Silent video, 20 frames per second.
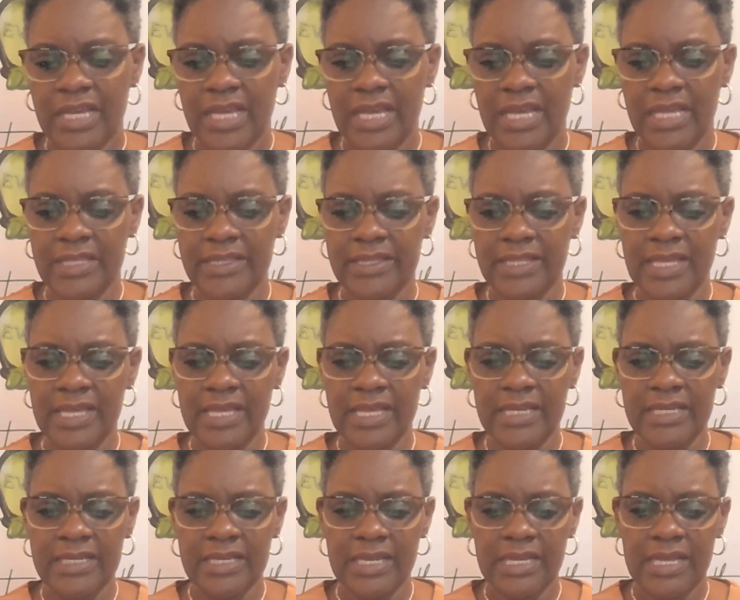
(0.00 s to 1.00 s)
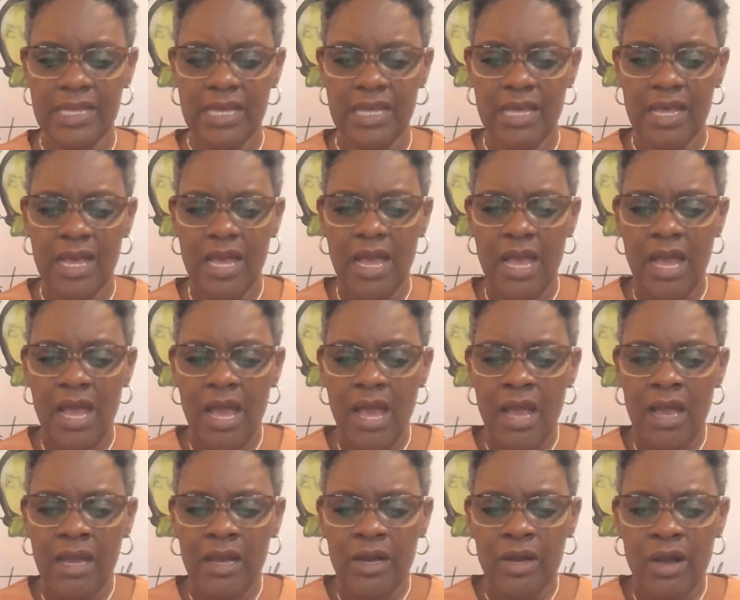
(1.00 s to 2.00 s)
And then
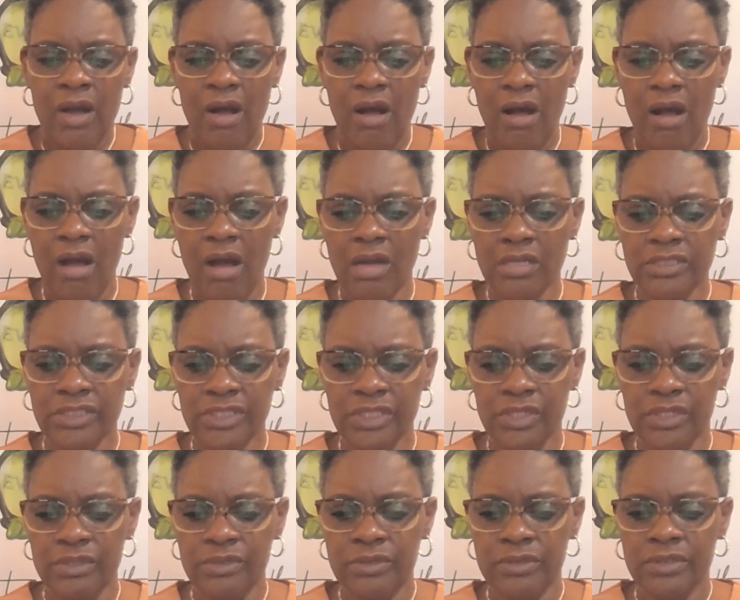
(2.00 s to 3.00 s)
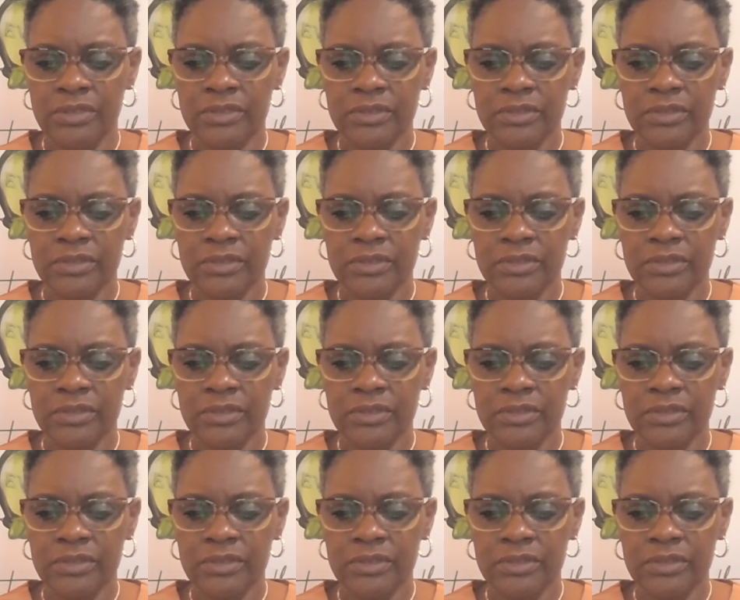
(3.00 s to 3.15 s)
also